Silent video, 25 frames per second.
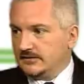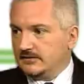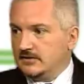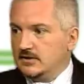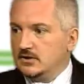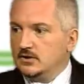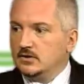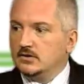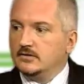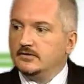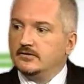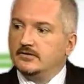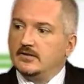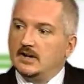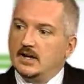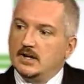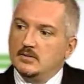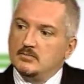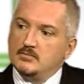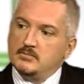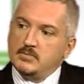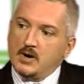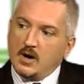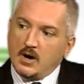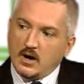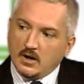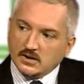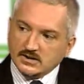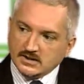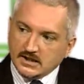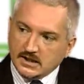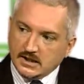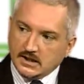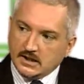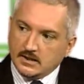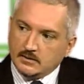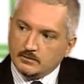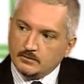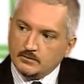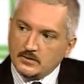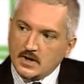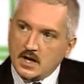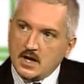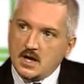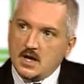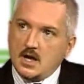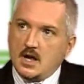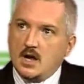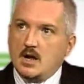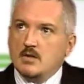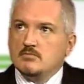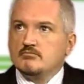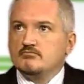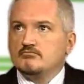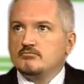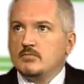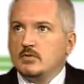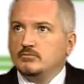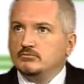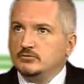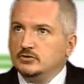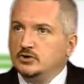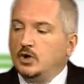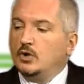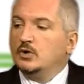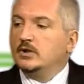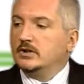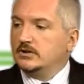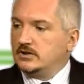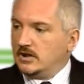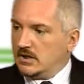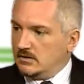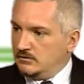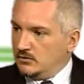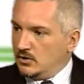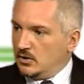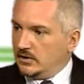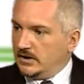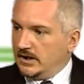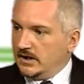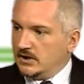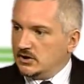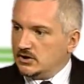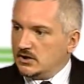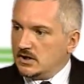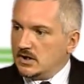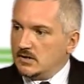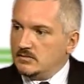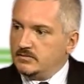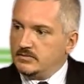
very good for imparting longer term knowledge,